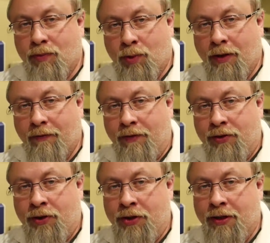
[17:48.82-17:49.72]
port for
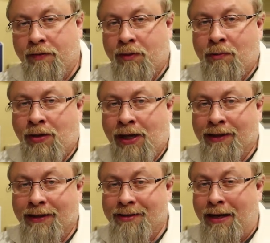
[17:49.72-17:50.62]
charging from the wall
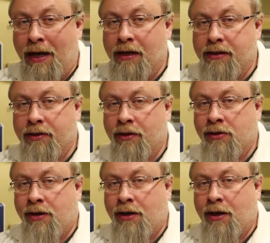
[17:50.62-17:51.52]
outlet's not going to turn
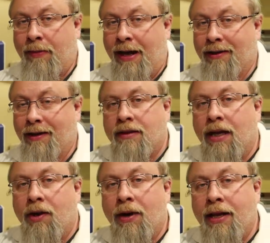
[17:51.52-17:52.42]
it on automatically.
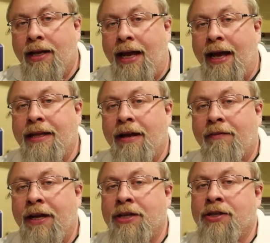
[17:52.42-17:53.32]
Now, I wanted to add that
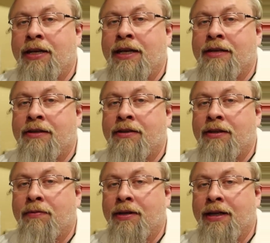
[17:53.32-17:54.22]
feature into
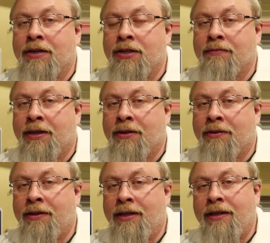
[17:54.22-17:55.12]
the production
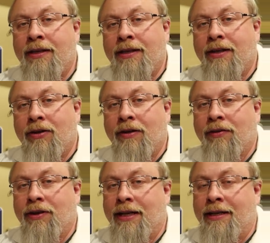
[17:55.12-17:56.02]
model.
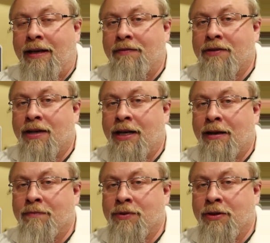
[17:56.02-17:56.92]
However, they didn't have
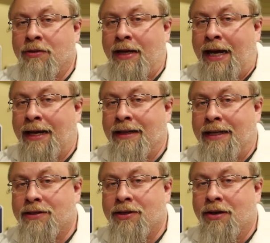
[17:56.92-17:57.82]
time to add
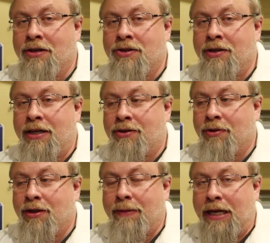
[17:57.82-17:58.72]
that circuitry
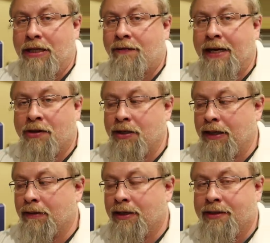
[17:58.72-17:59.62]
during the
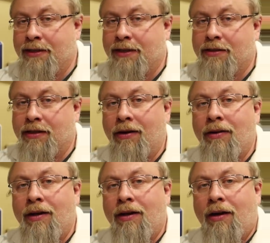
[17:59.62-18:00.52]
manufacturing process,
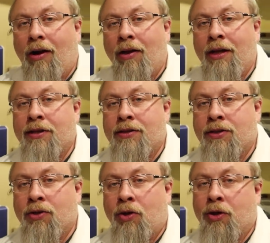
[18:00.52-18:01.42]
so only the
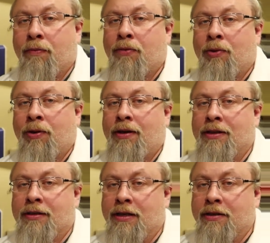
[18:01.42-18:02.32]
solar port
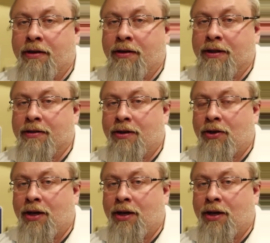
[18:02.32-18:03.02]
is going to turn this on